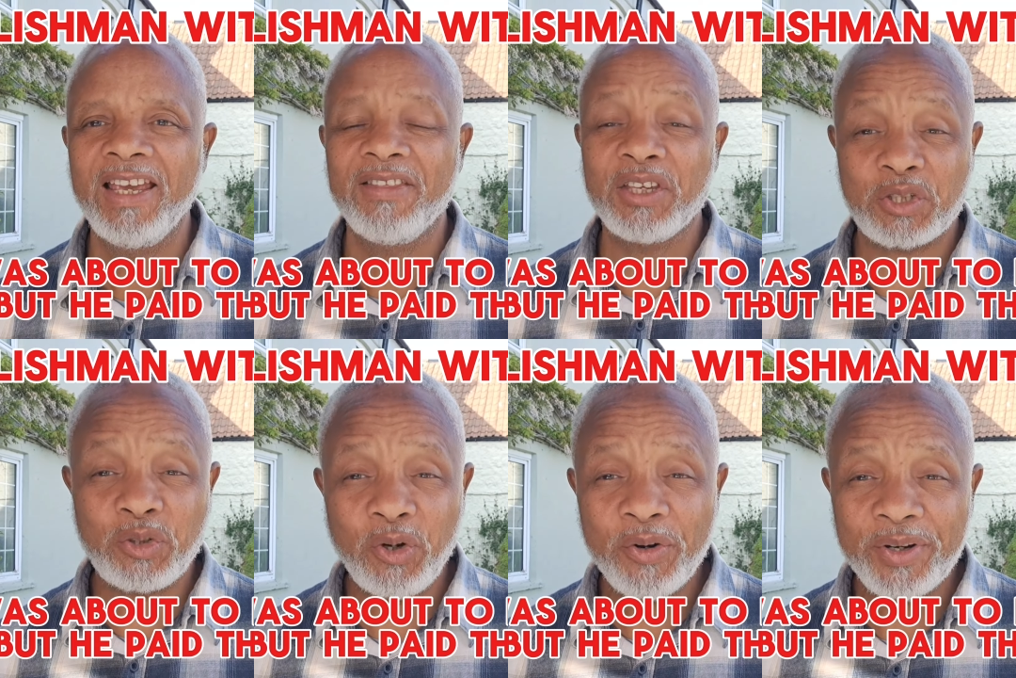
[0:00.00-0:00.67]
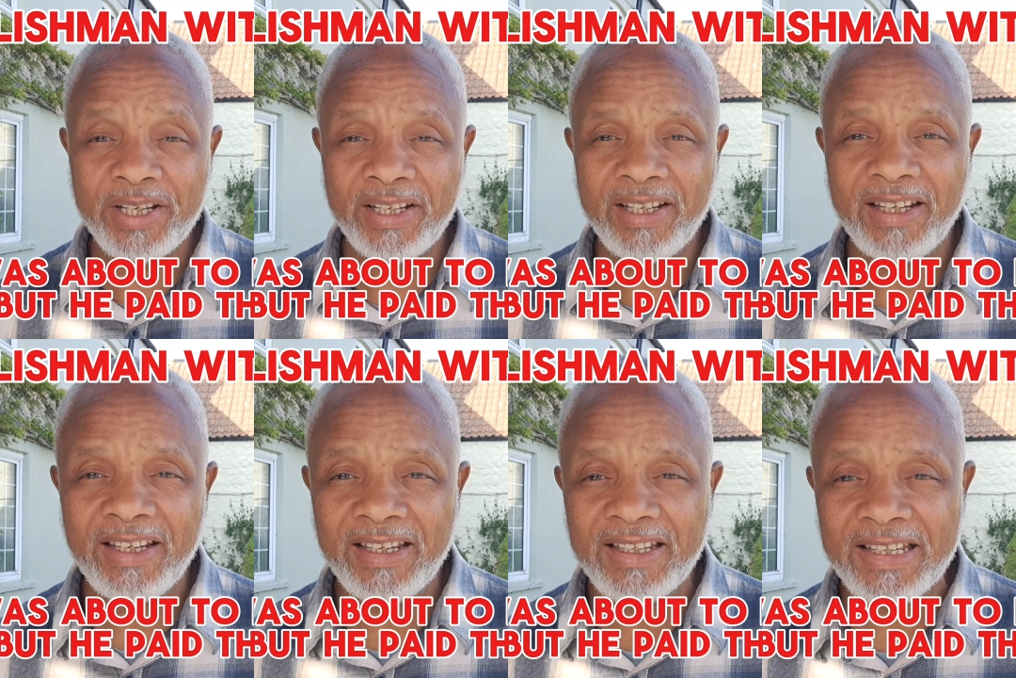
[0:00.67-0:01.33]
The story
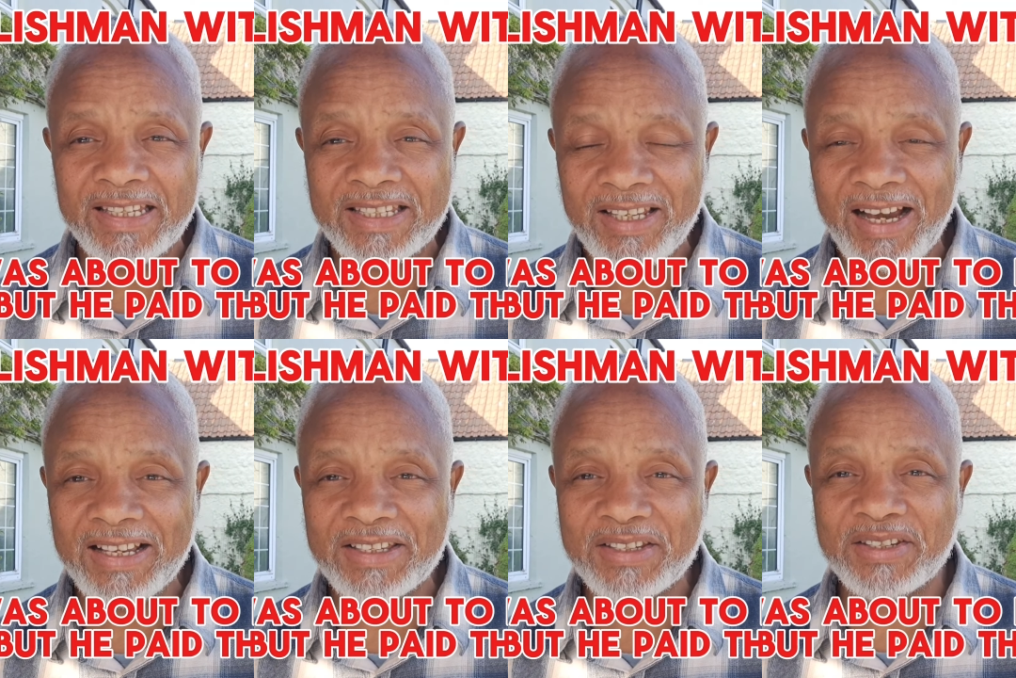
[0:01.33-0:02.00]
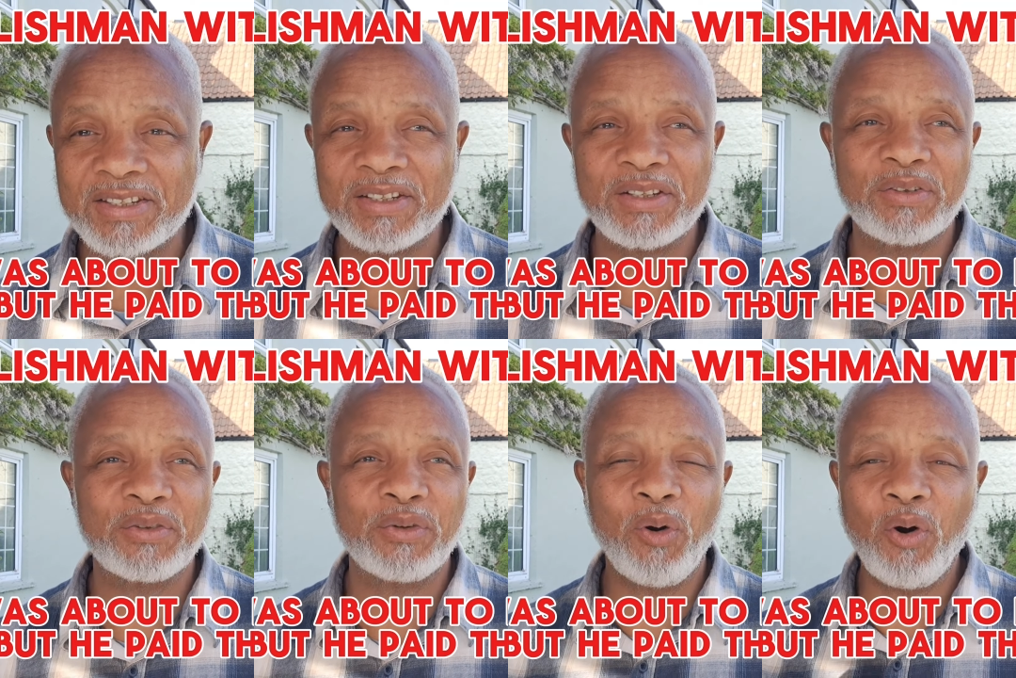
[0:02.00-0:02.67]
starts
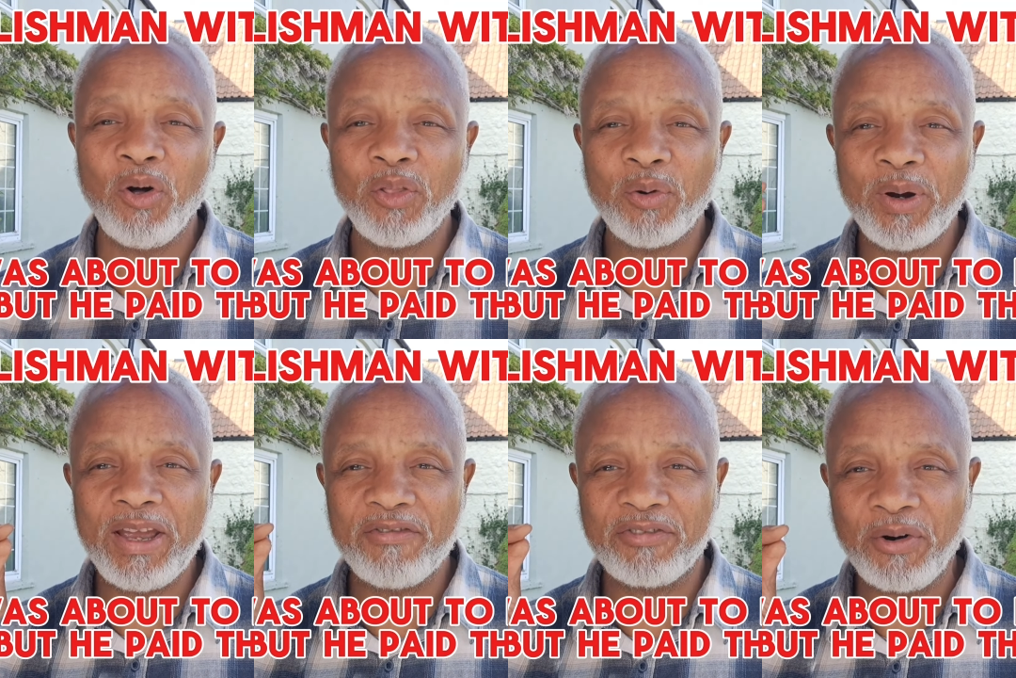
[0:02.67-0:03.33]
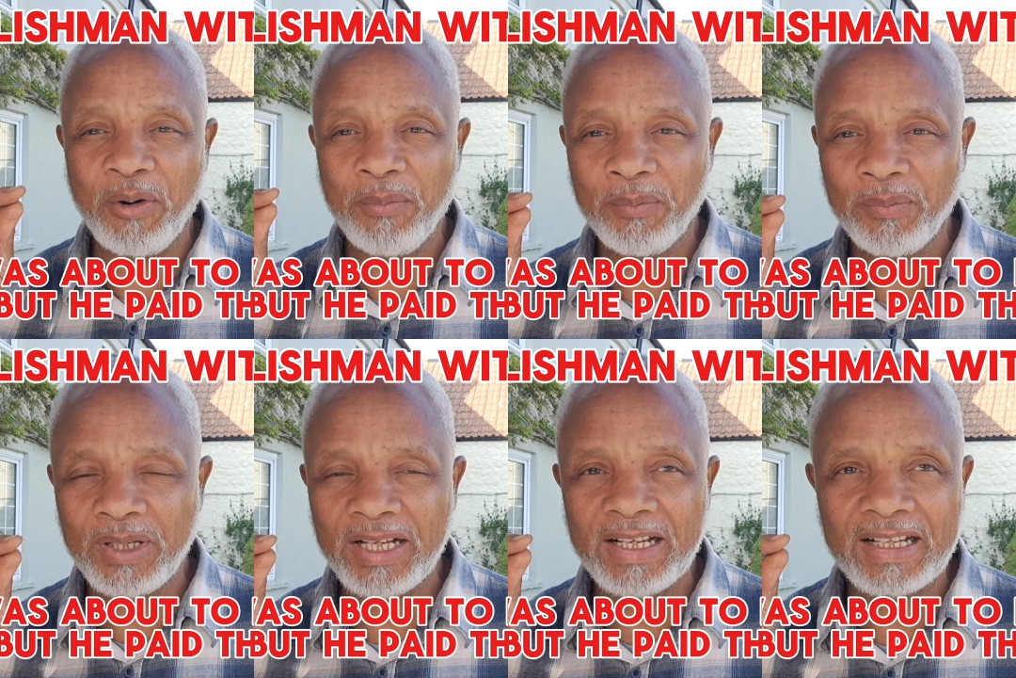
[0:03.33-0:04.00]
all the way from
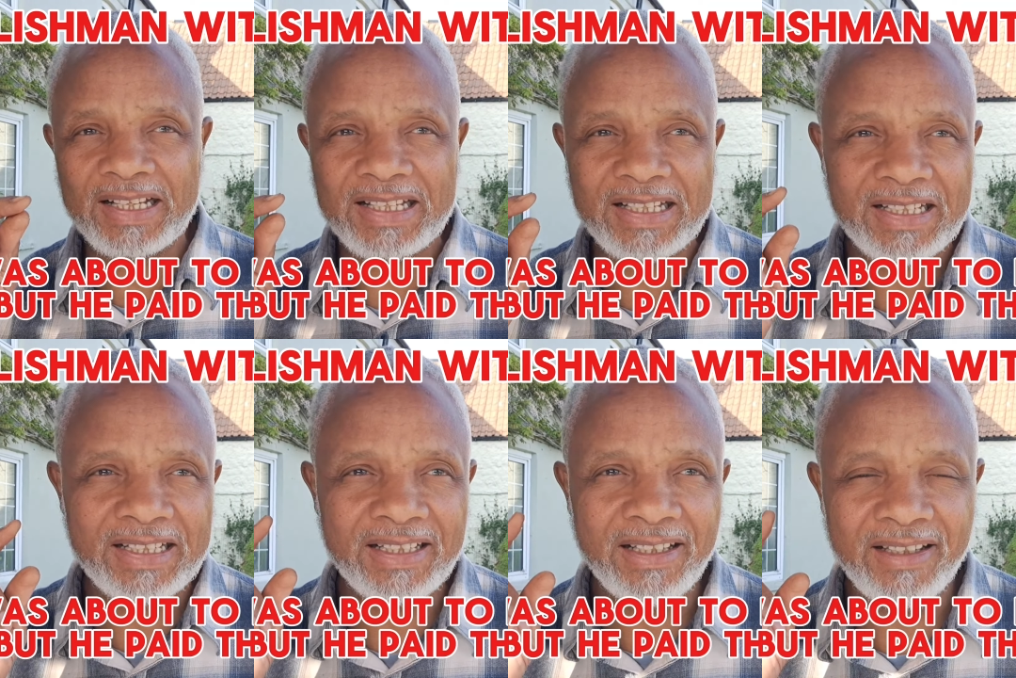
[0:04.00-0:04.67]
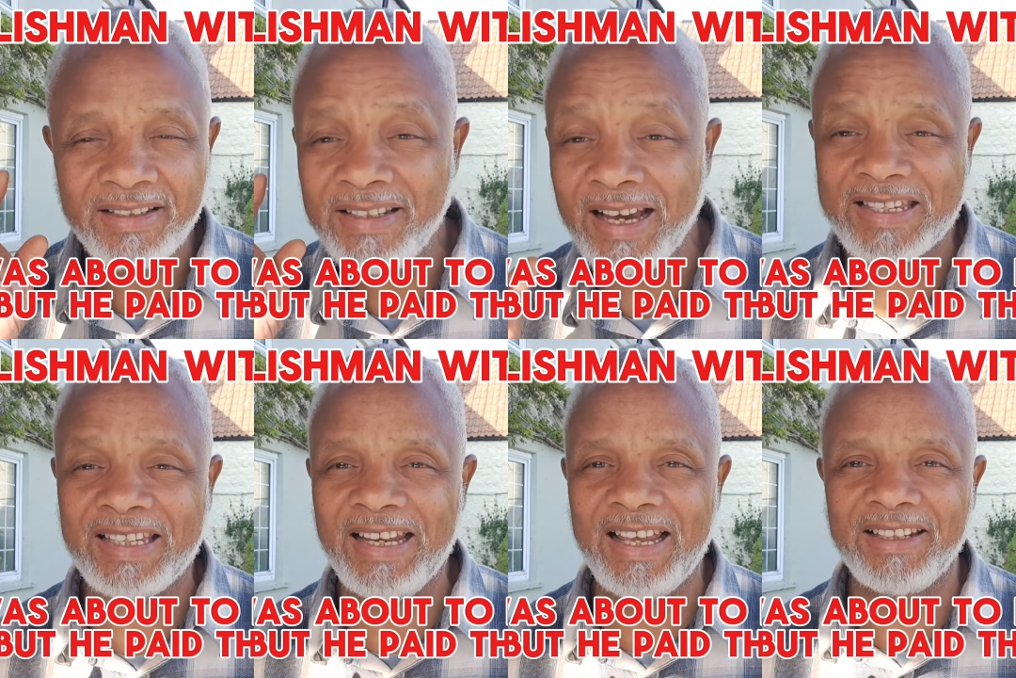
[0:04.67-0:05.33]

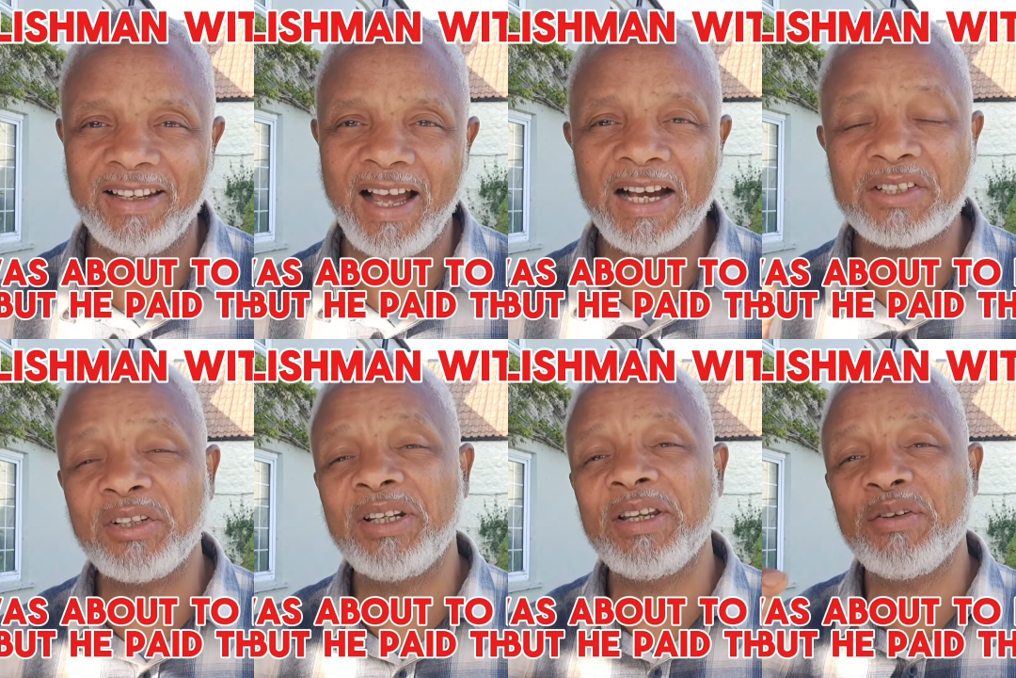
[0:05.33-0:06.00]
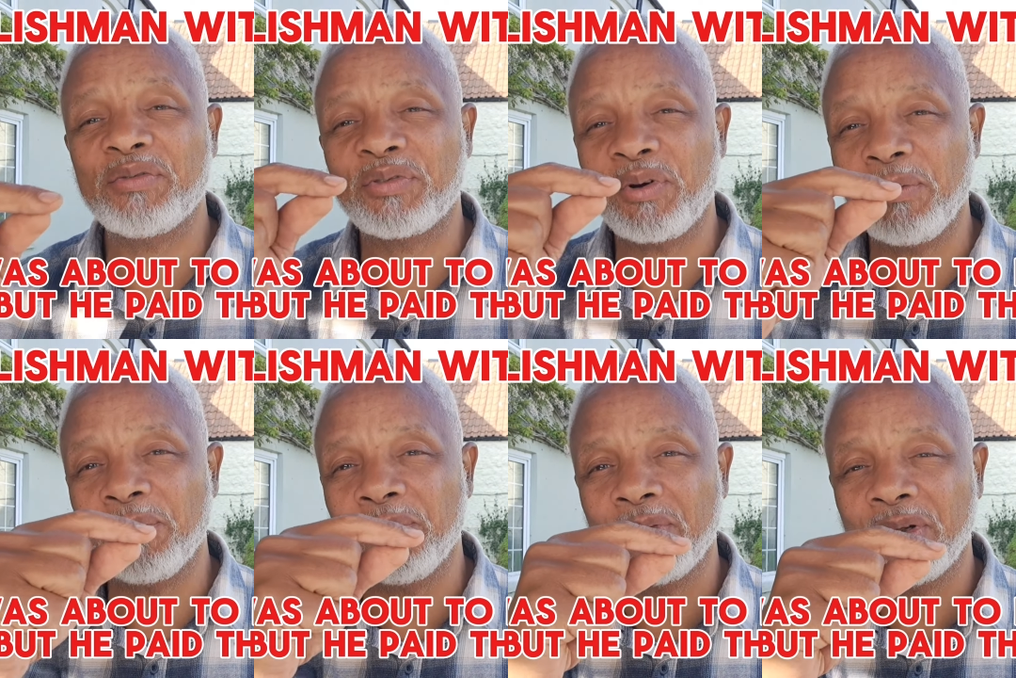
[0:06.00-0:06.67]
Nyasaland. Actually,
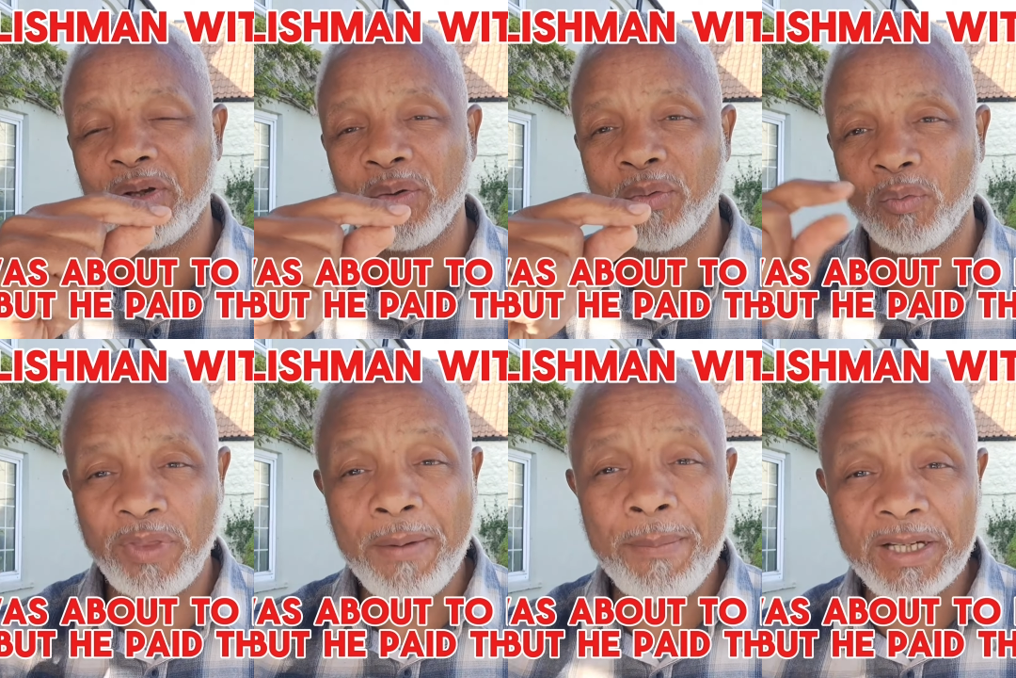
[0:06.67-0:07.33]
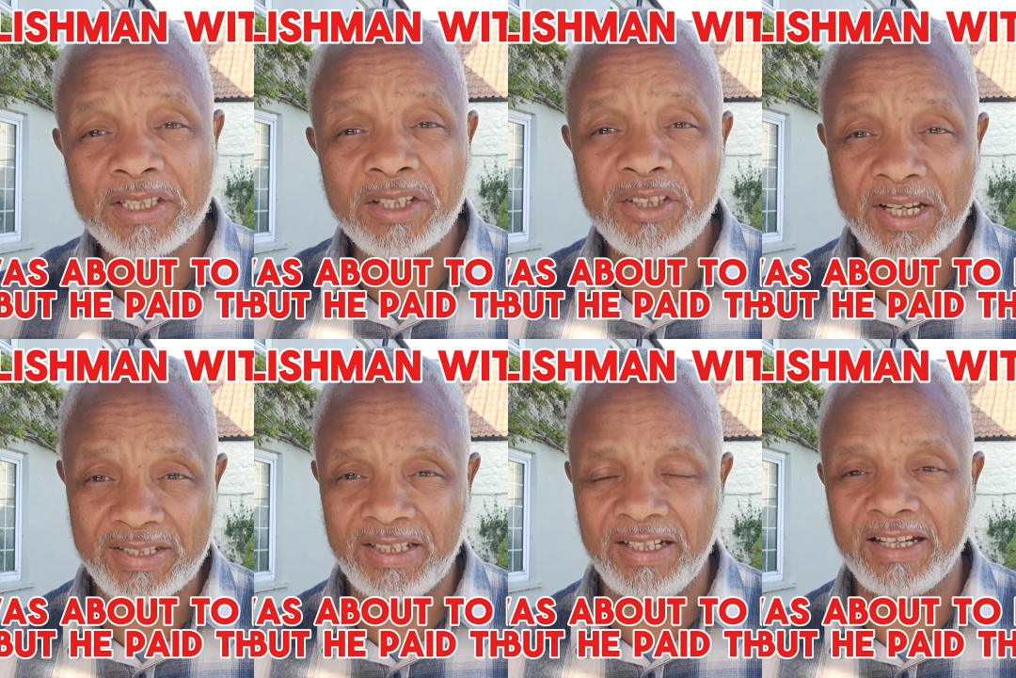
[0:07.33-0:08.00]
they met in
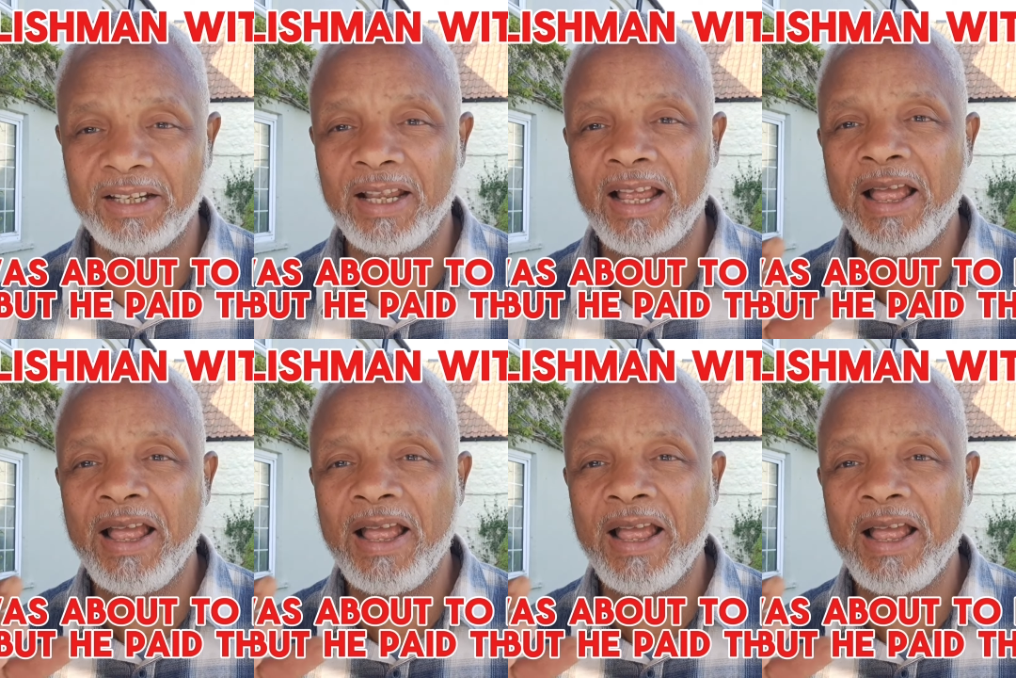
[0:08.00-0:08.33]
Nyasaland.